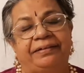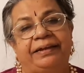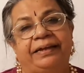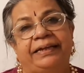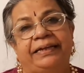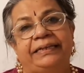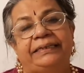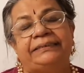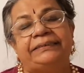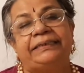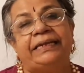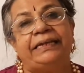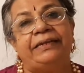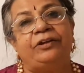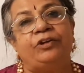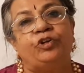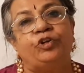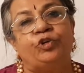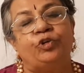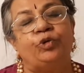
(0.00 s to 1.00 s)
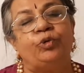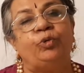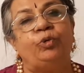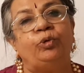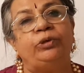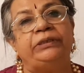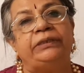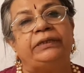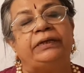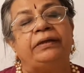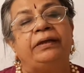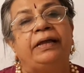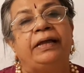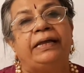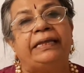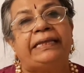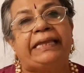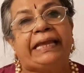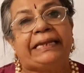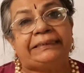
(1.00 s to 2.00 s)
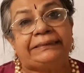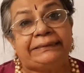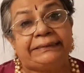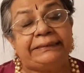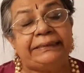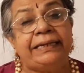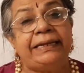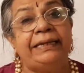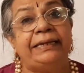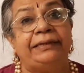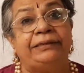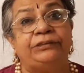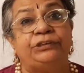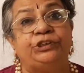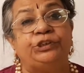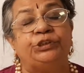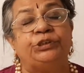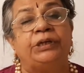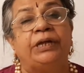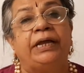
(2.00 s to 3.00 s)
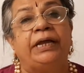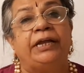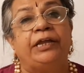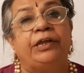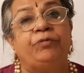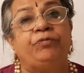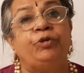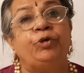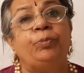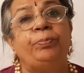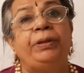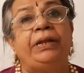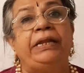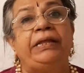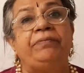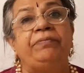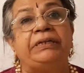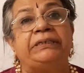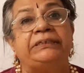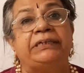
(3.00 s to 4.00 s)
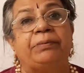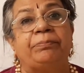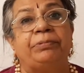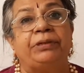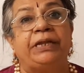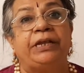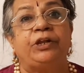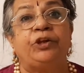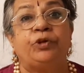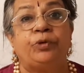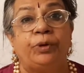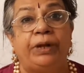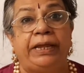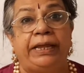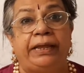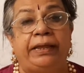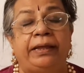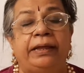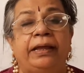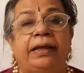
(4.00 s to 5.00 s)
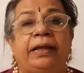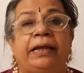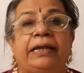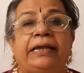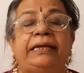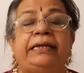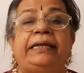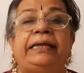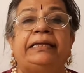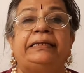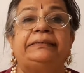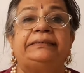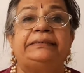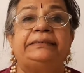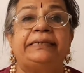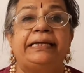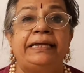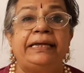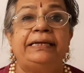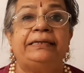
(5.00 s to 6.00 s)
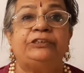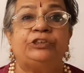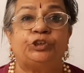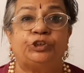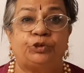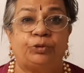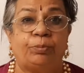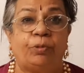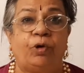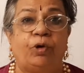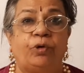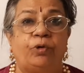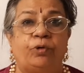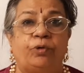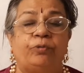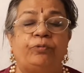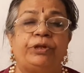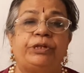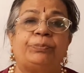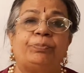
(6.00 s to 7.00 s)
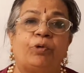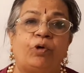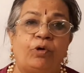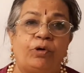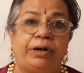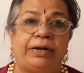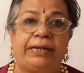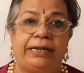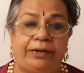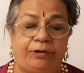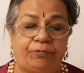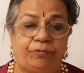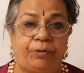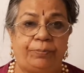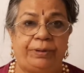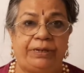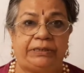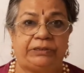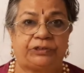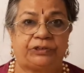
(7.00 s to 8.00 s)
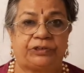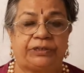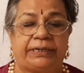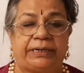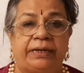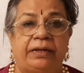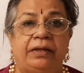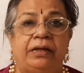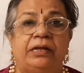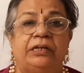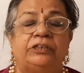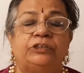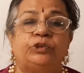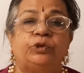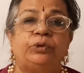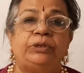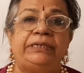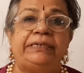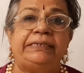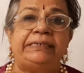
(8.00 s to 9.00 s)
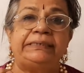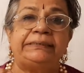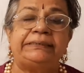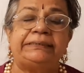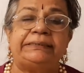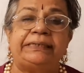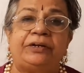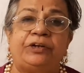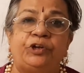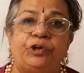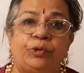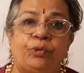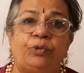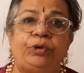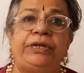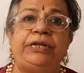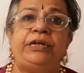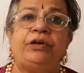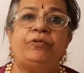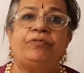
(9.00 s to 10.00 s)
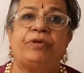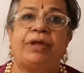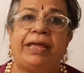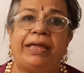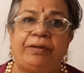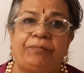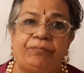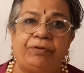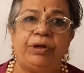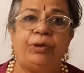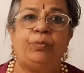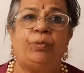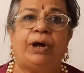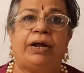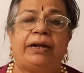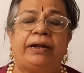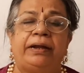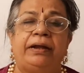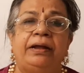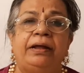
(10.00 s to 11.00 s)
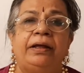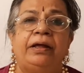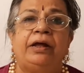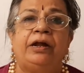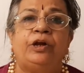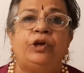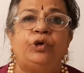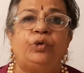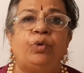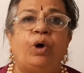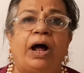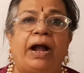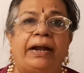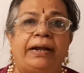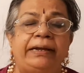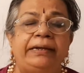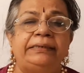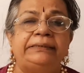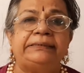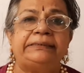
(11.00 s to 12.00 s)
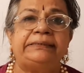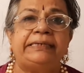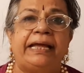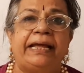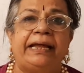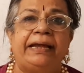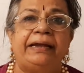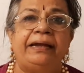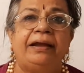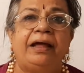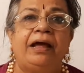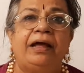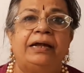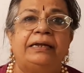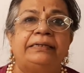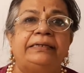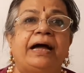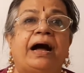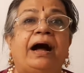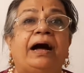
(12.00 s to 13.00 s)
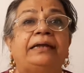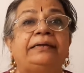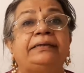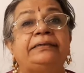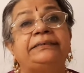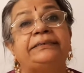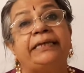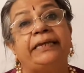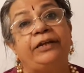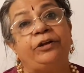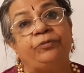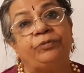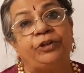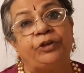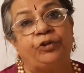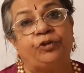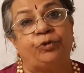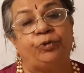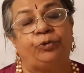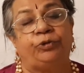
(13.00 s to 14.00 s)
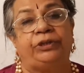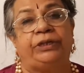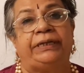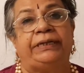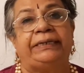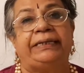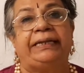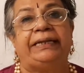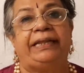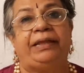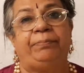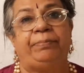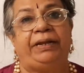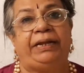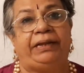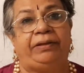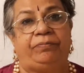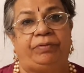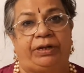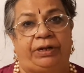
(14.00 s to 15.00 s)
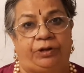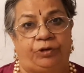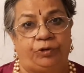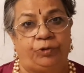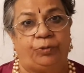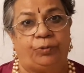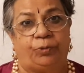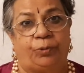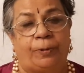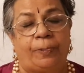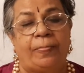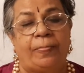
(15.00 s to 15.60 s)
He said truth can change. If you believe in something today, it can change tomorrow with more information. So it is the duty of everyone to understand the other side of the truth that they believe in too.